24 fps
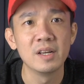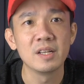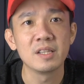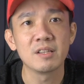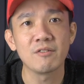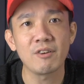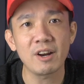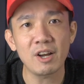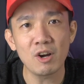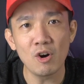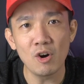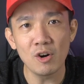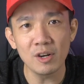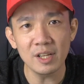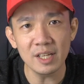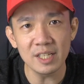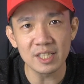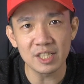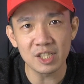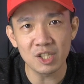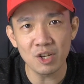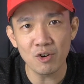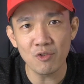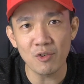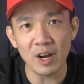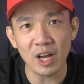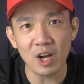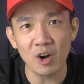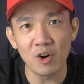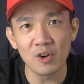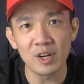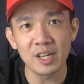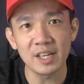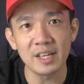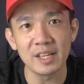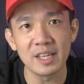the recorder is still
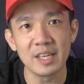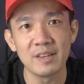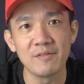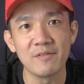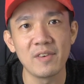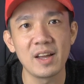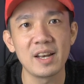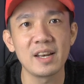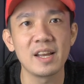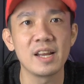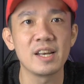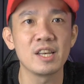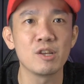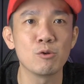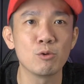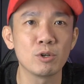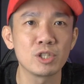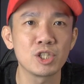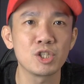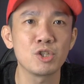recording the event and you will